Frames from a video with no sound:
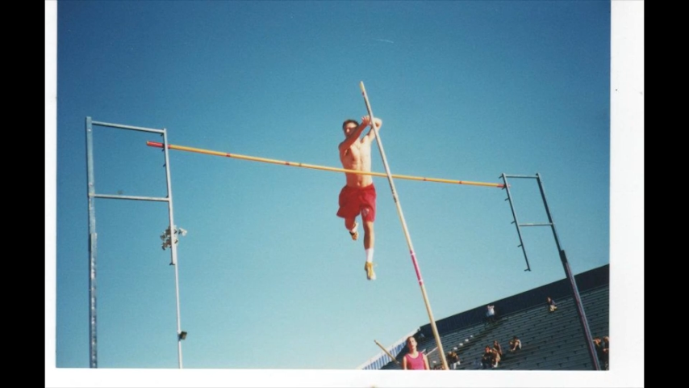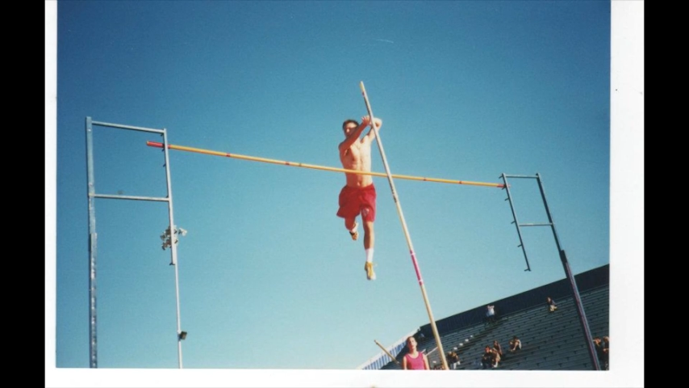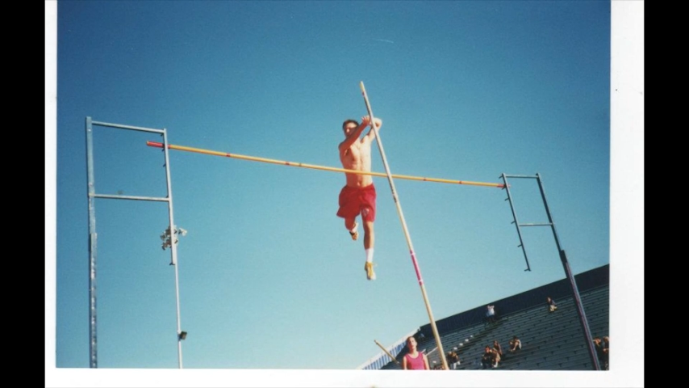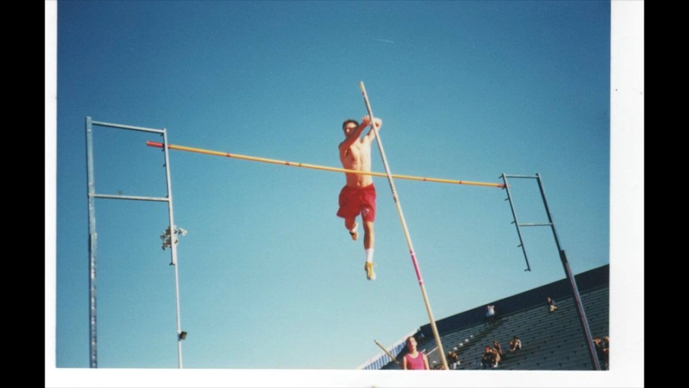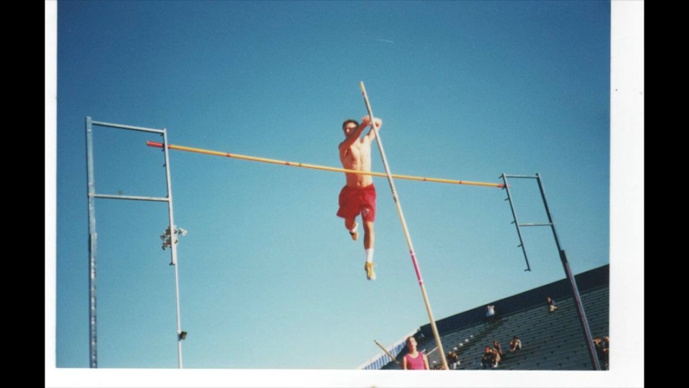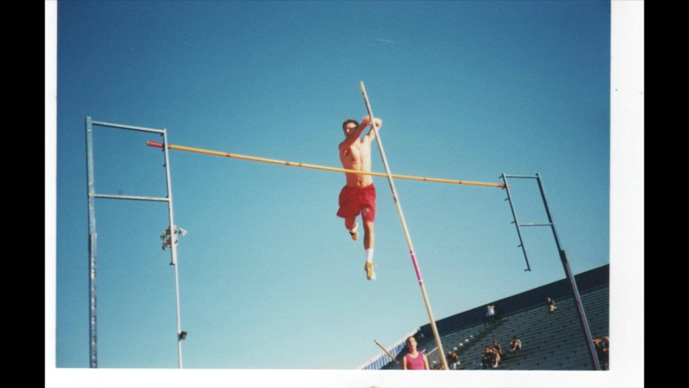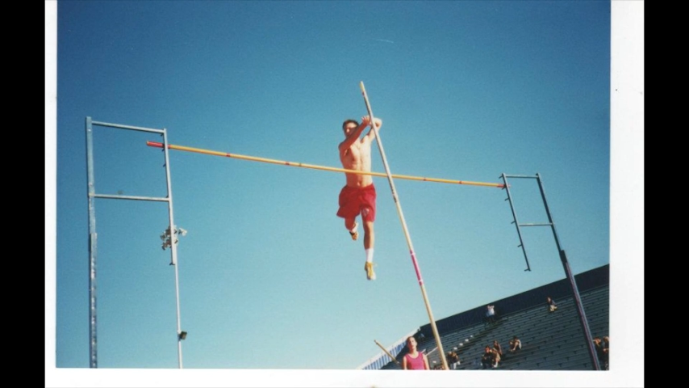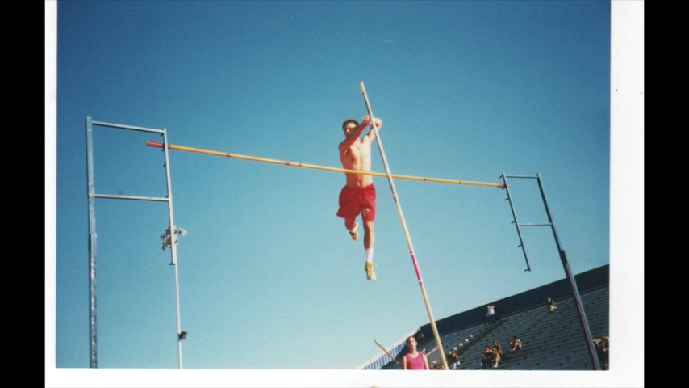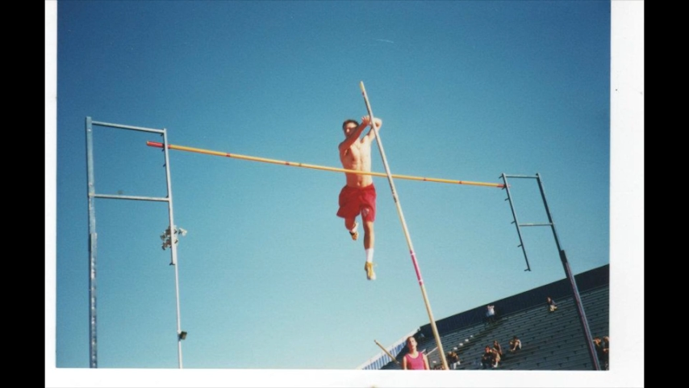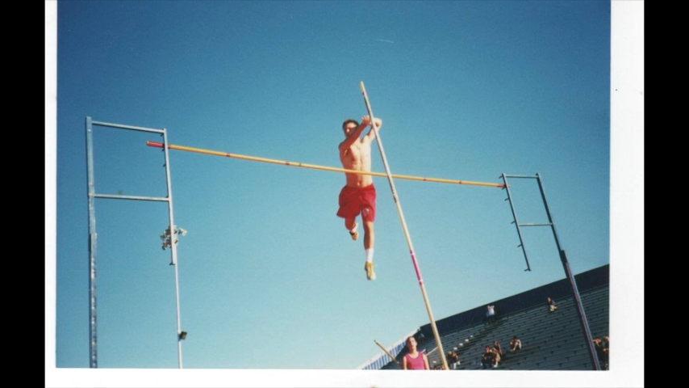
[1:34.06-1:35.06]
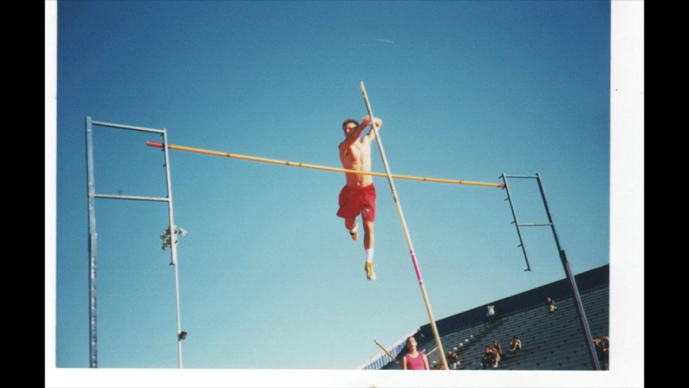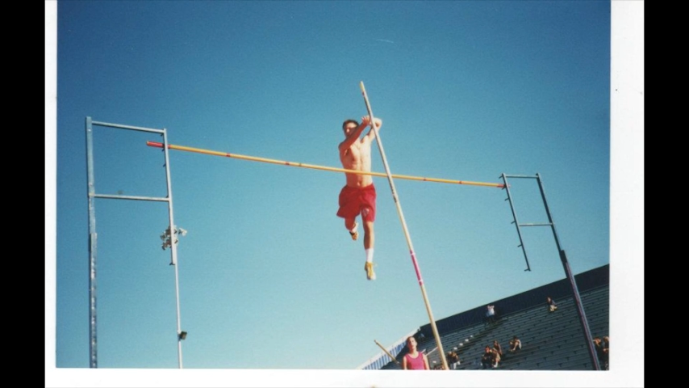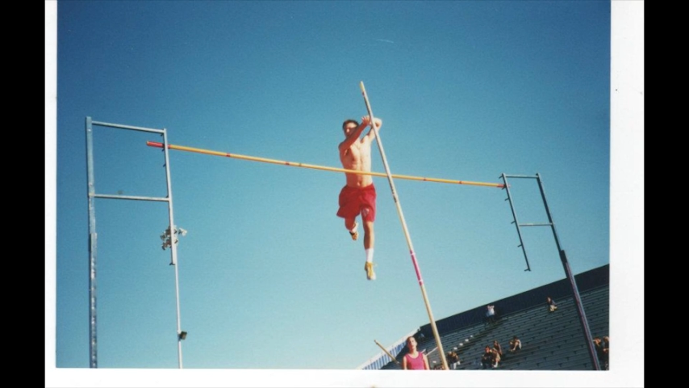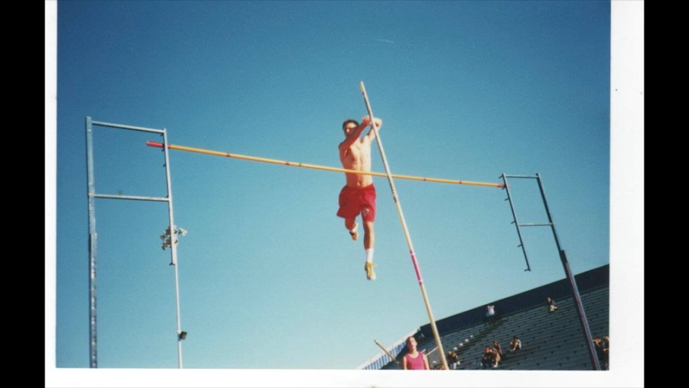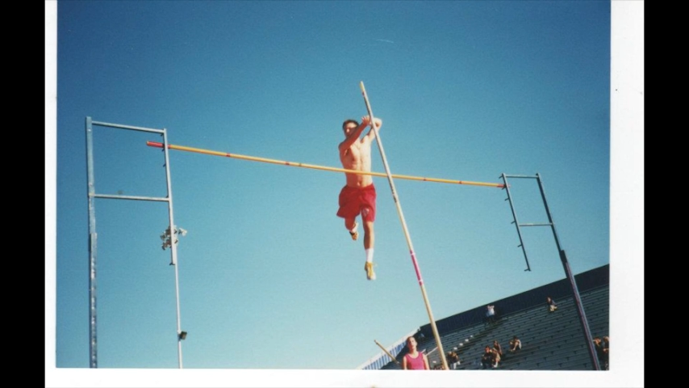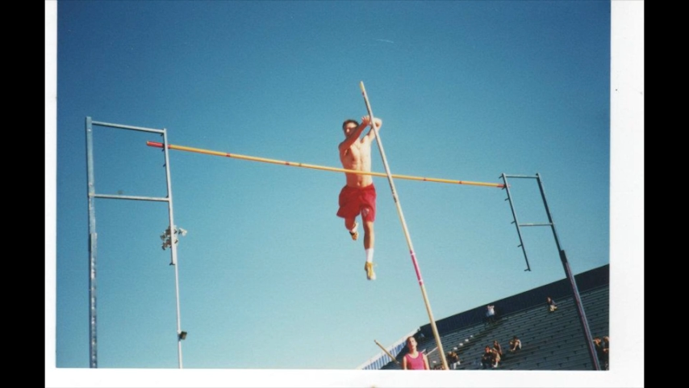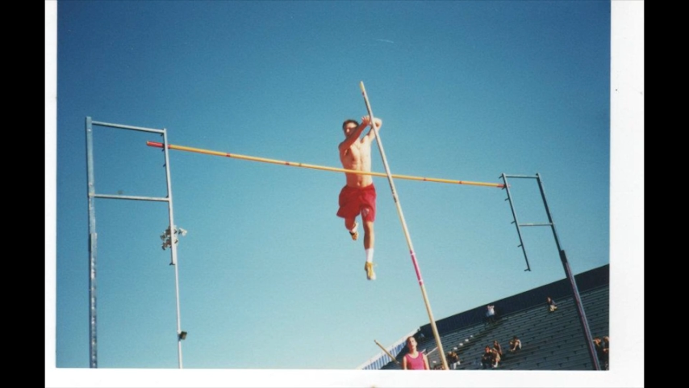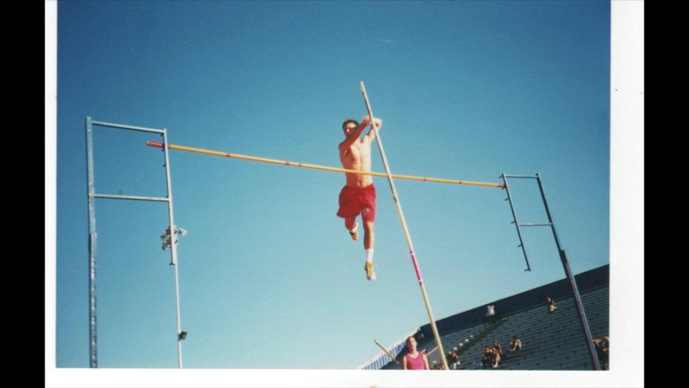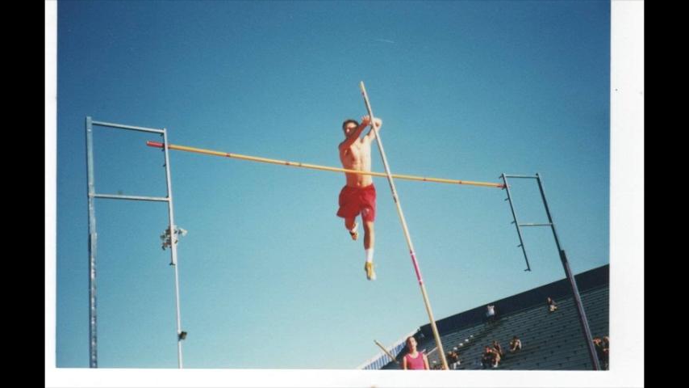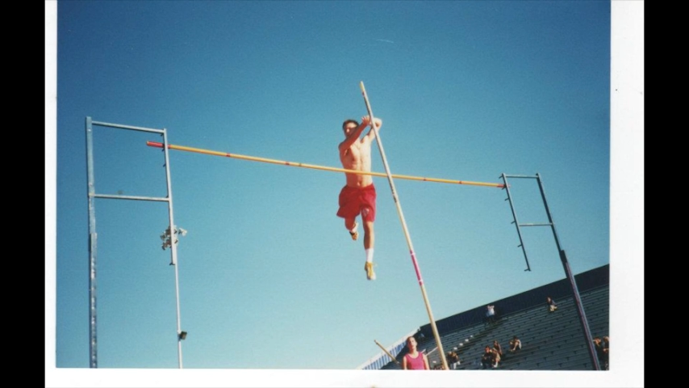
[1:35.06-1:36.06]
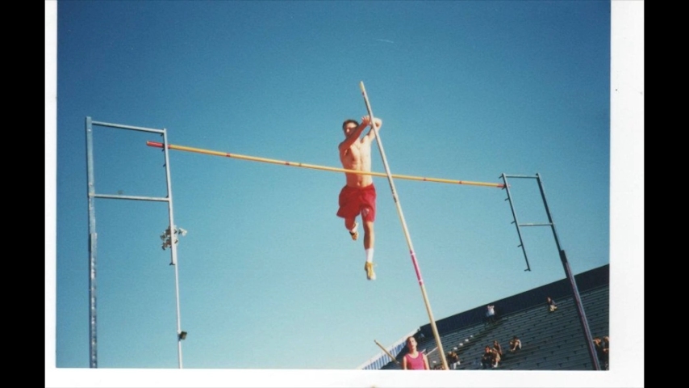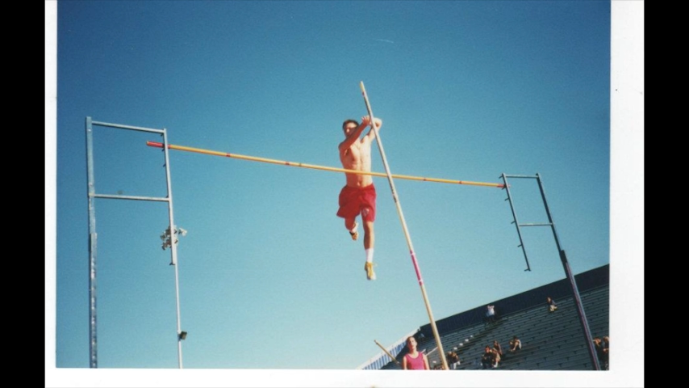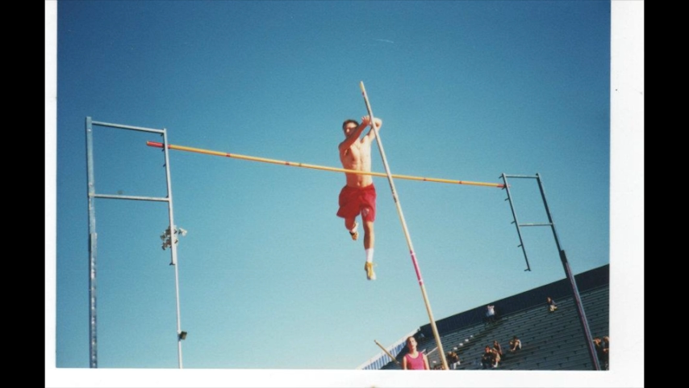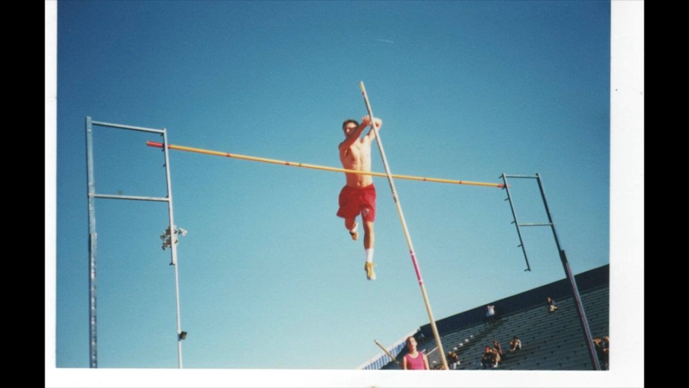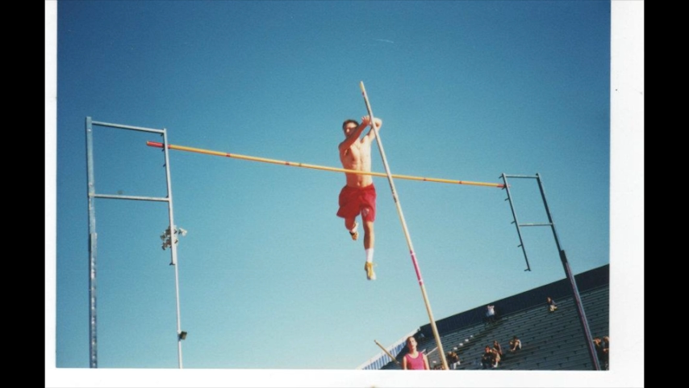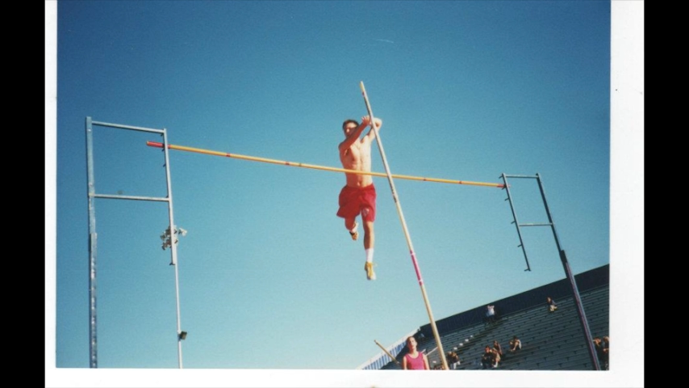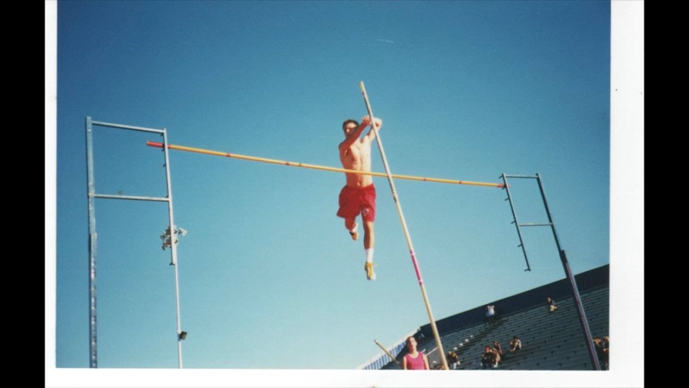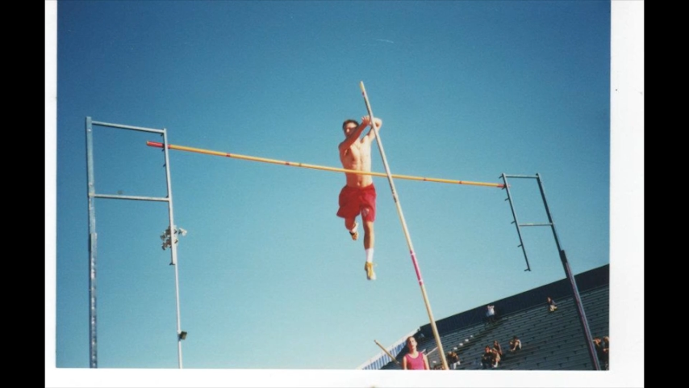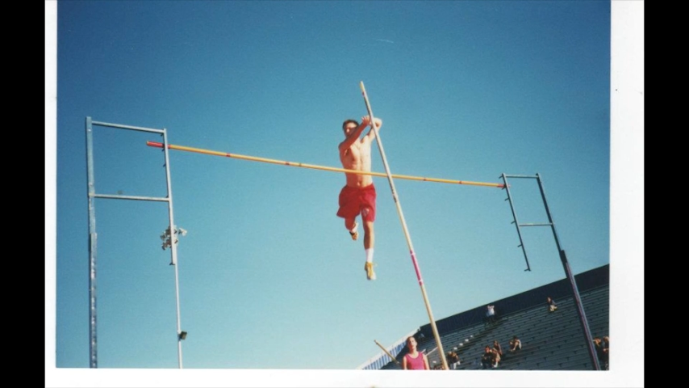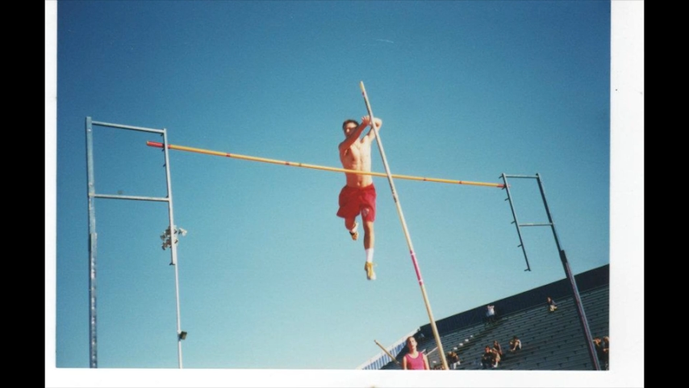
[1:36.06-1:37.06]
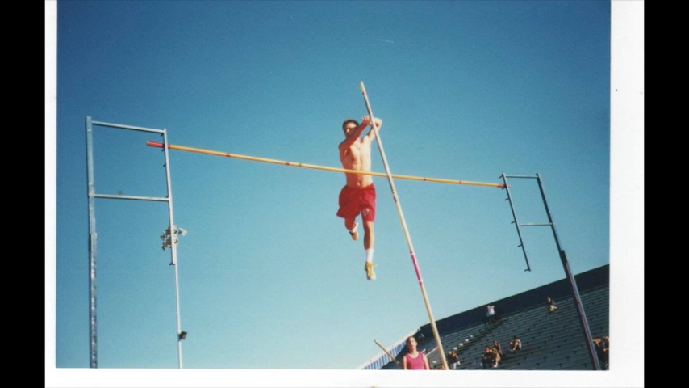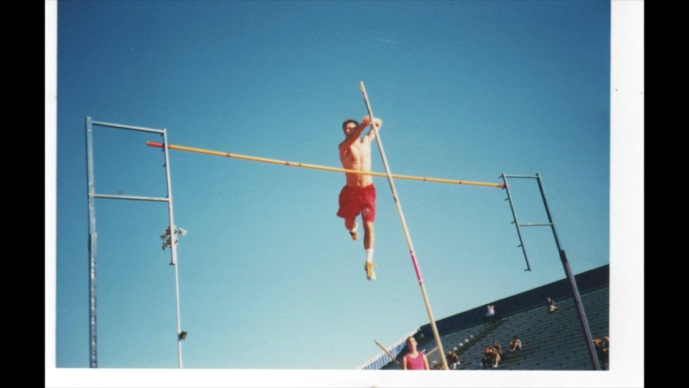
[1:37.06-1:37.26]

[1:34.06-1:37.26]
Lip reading: No face is visible, so there are no lips to read.